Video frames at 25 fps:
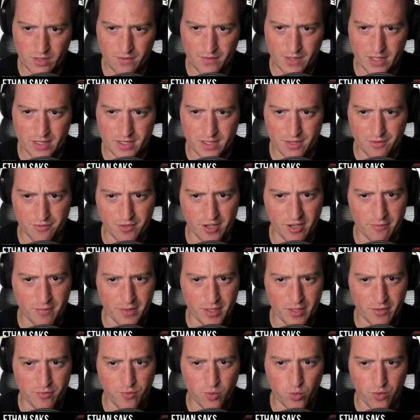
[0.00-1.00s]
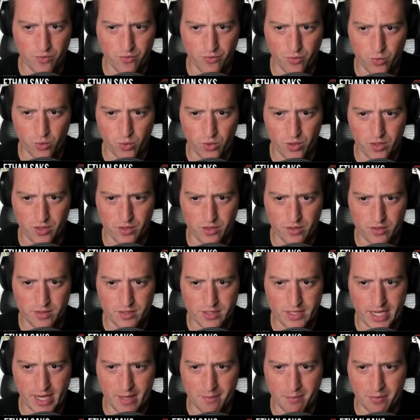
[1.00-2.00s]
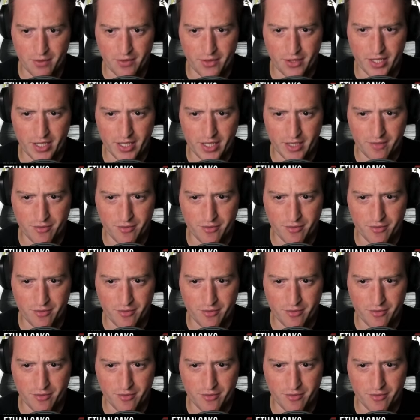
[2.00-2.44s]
That's the 5 mana 4 4. Tap a thing.